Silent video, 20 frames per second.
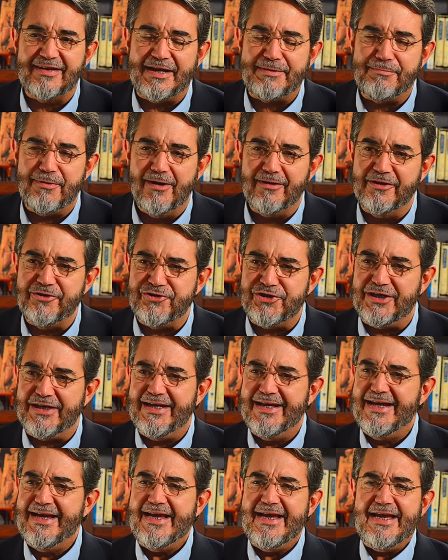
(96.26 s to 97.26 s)
typology,
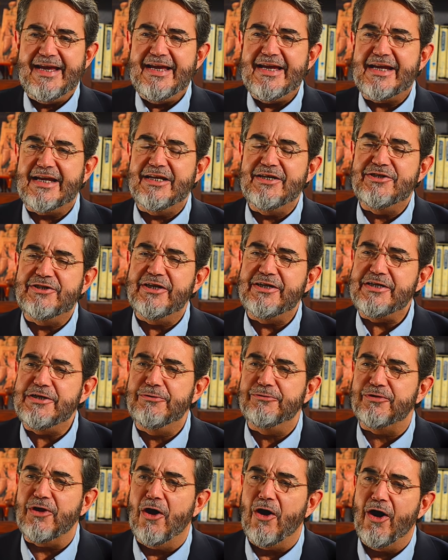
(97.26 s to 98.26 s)
he
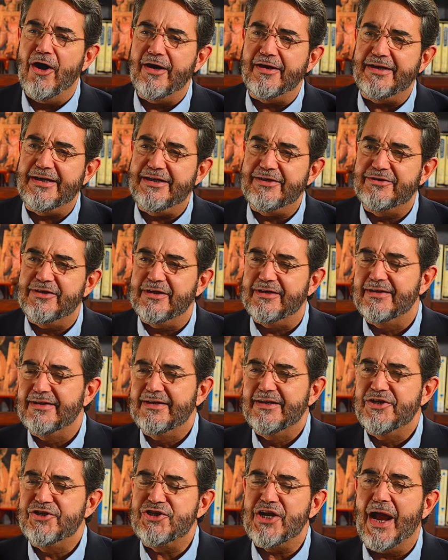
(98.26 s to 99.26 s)
continues on into
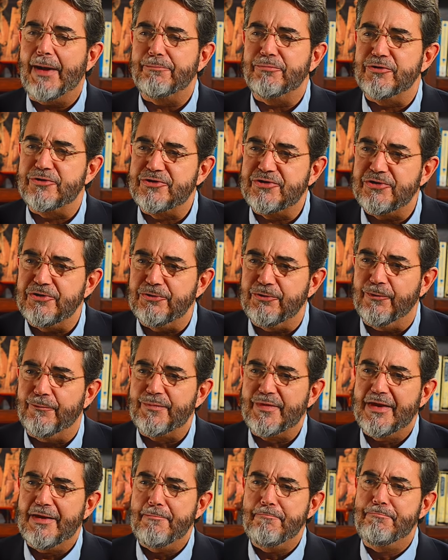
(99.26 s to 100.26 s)
chapter 2,
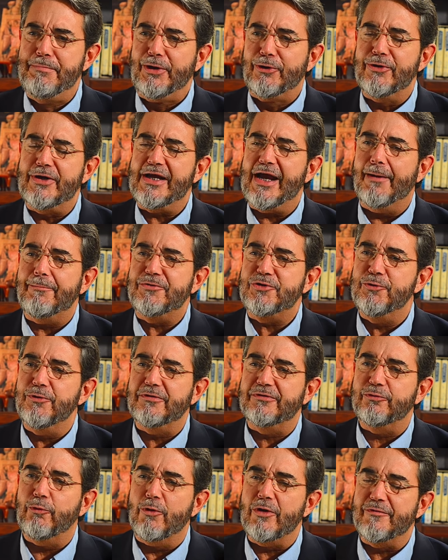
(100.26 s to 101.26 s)
building up to
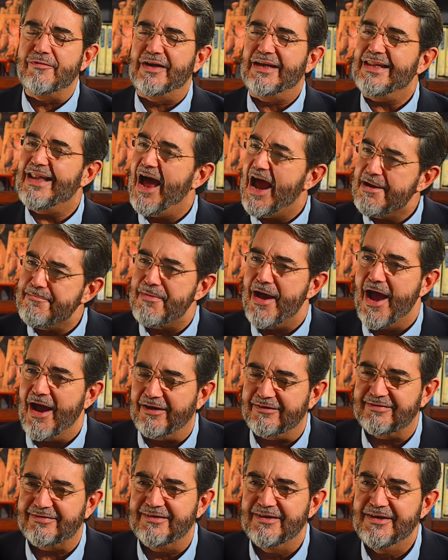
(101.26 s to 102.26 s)
a sort of
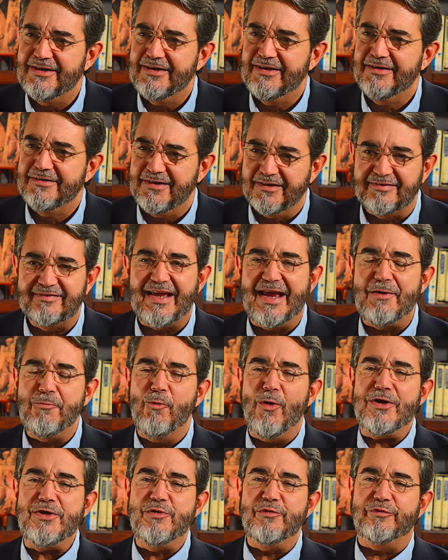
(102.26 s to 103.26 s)
climax, the same
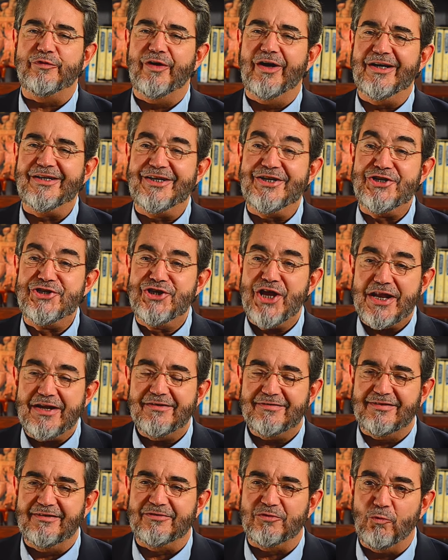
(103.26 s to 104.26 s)
way you find in
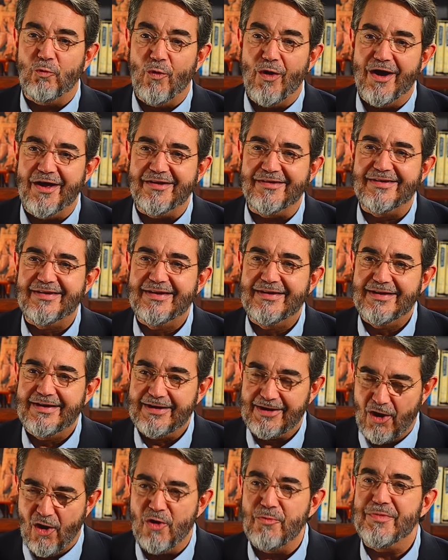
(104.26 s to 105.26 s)
Genesis 1,
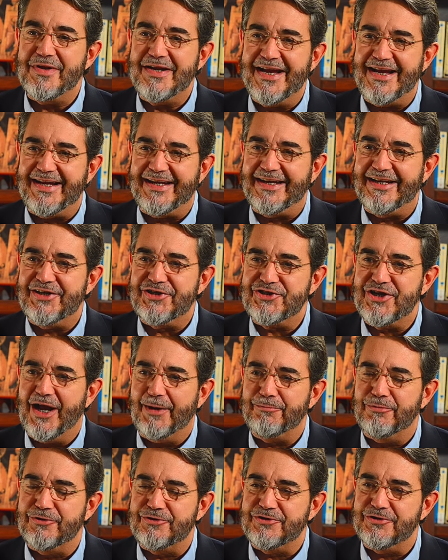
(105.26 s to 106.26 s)
culminating in
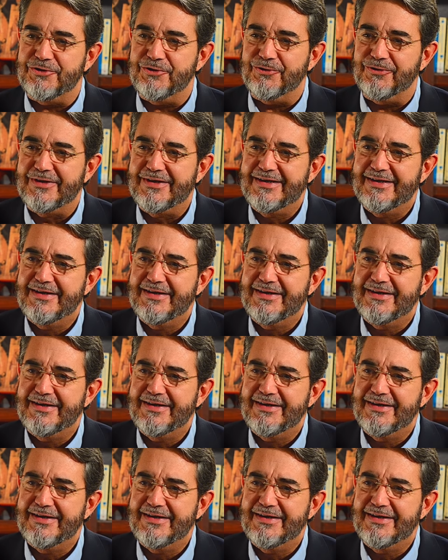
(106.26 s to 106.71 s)
chapter 2.